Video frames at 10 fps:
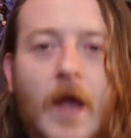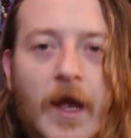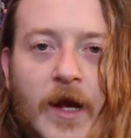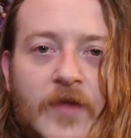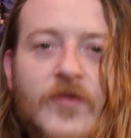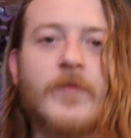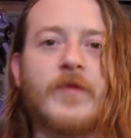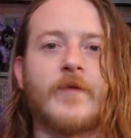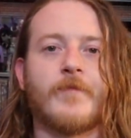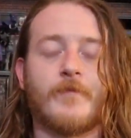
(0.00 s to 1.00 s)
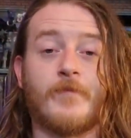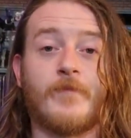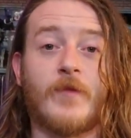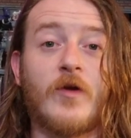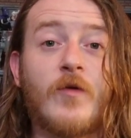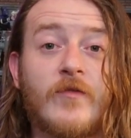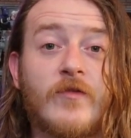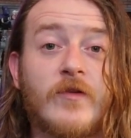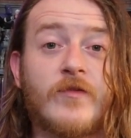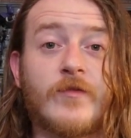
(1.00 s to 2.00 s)
I got something. Are you ready
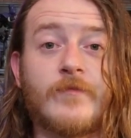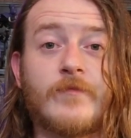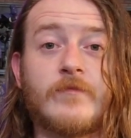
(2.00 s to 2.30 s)
for this?